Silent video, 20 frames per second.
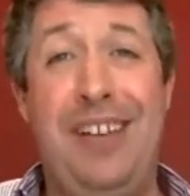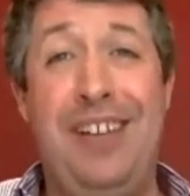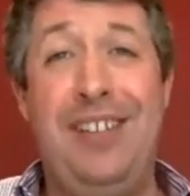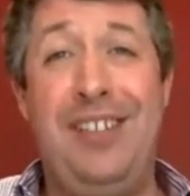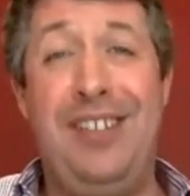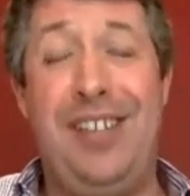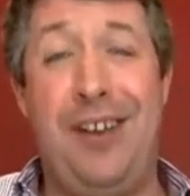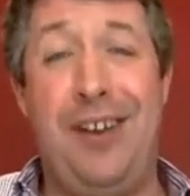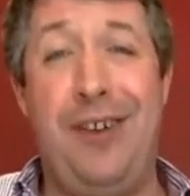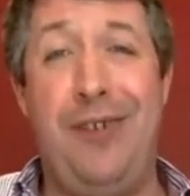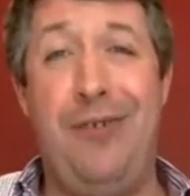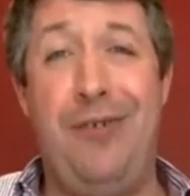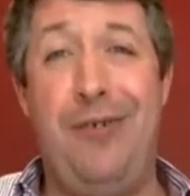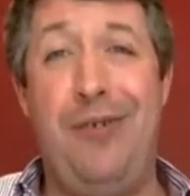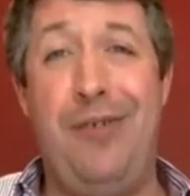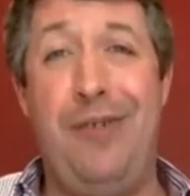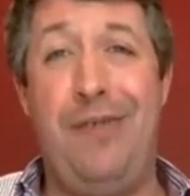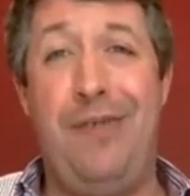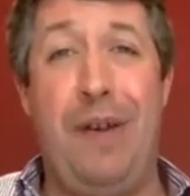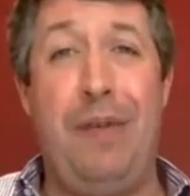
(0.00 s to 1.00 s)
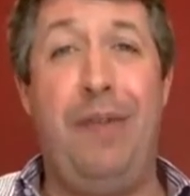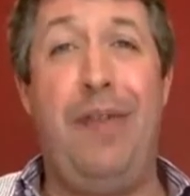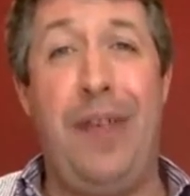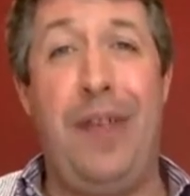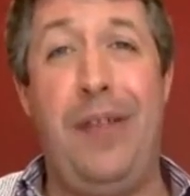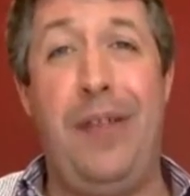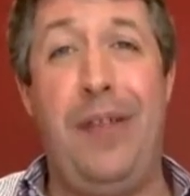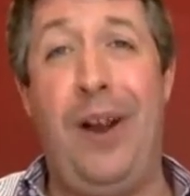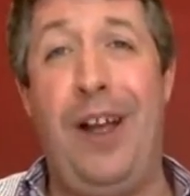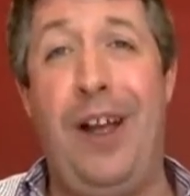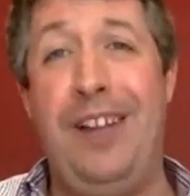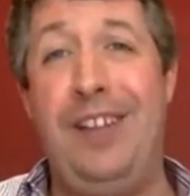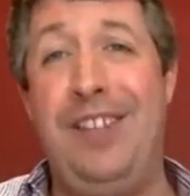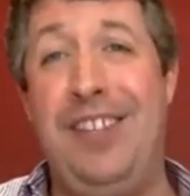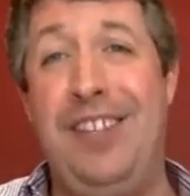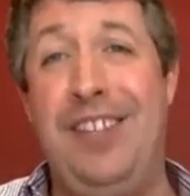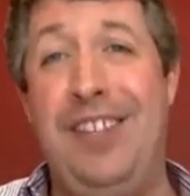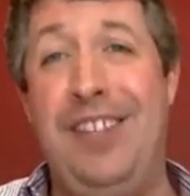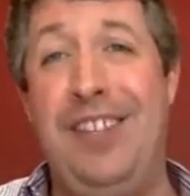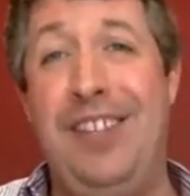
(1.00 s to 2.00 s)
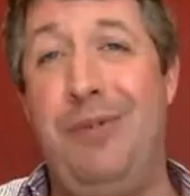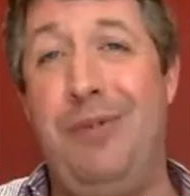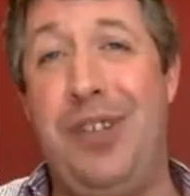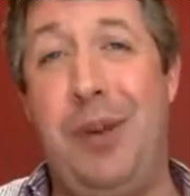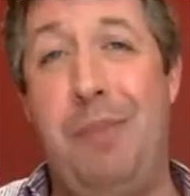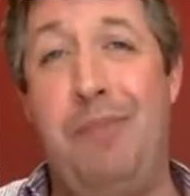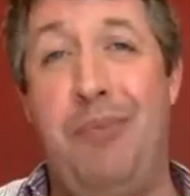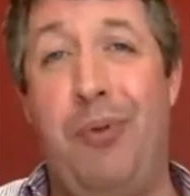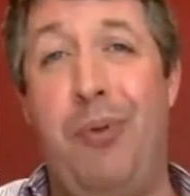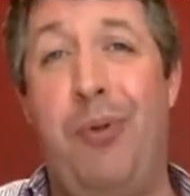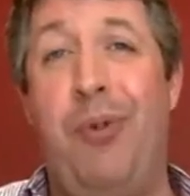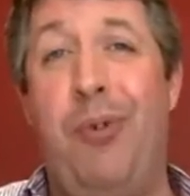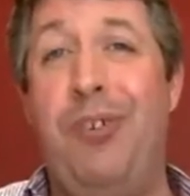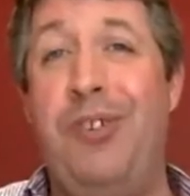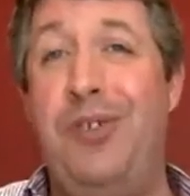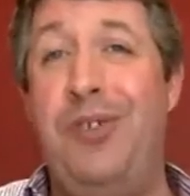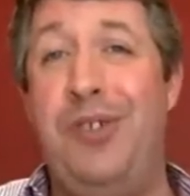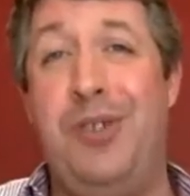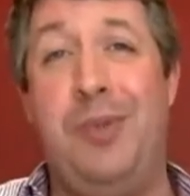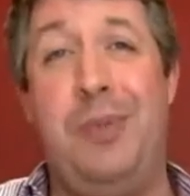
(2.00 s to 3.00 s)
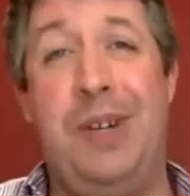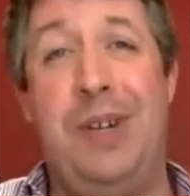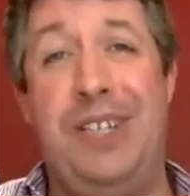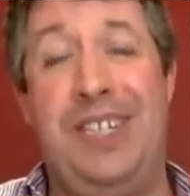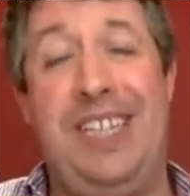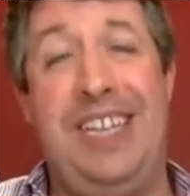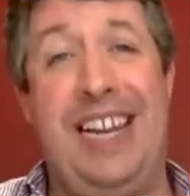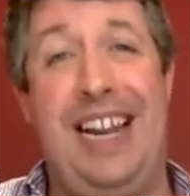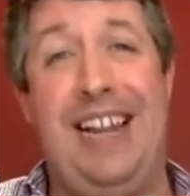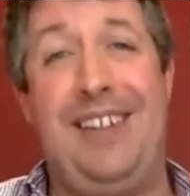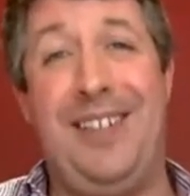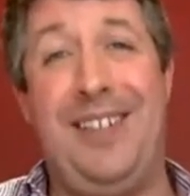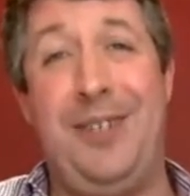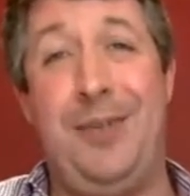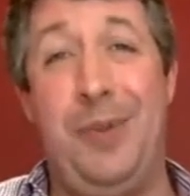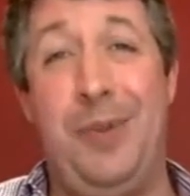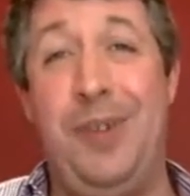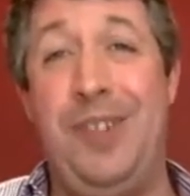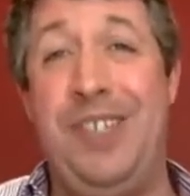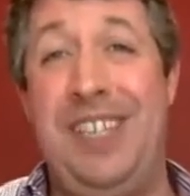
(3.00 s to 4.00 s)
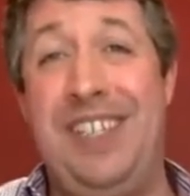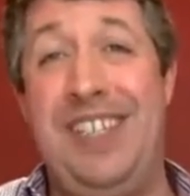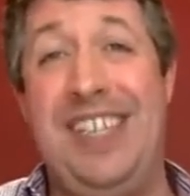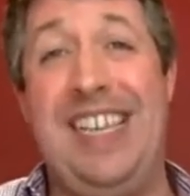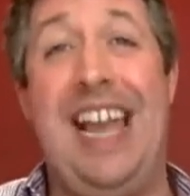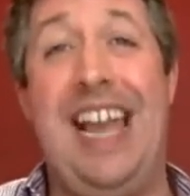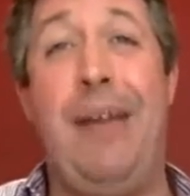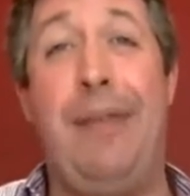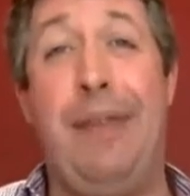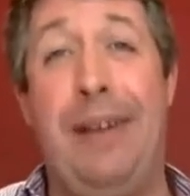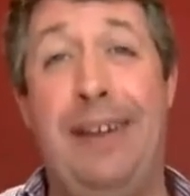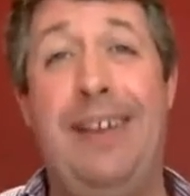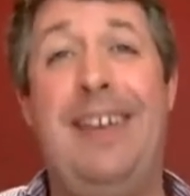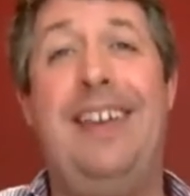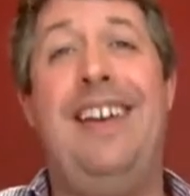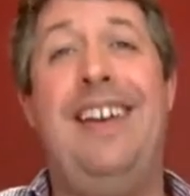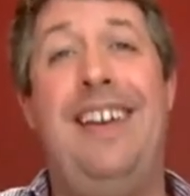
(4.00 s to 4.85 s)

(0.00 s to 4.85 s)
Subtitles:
So the fun thing that I did was I brought usability and accessibility together.